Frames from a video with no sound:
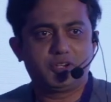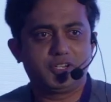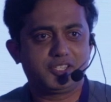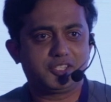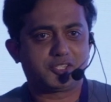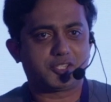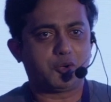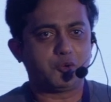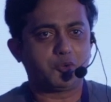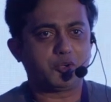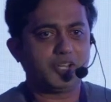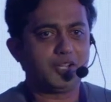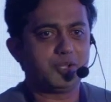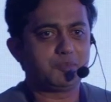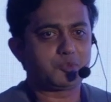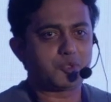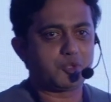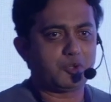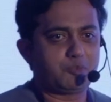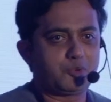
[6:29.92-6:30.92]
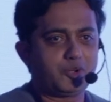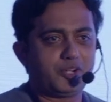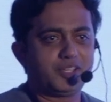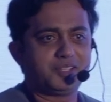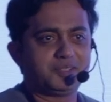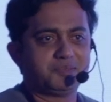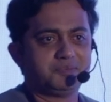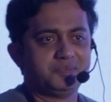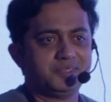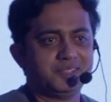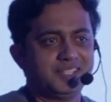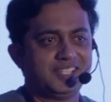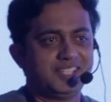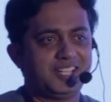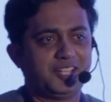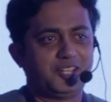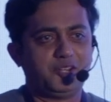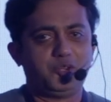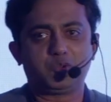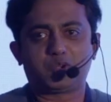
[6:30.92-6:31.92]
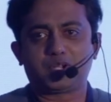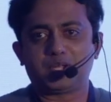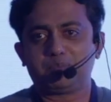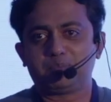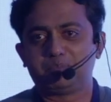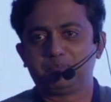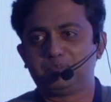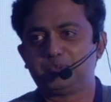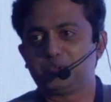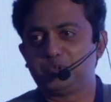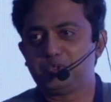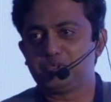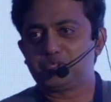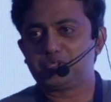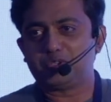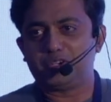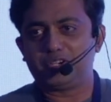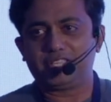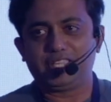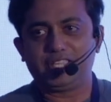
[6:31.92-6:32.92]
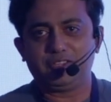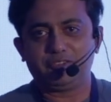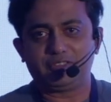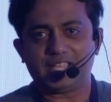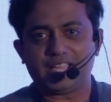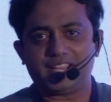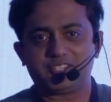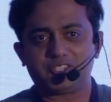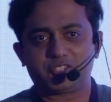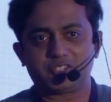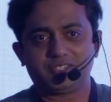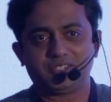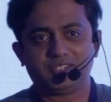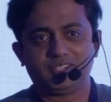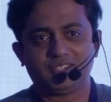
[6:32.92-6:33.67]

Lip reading: is shouting up, so I'm gonna look up who's gonna give the answer.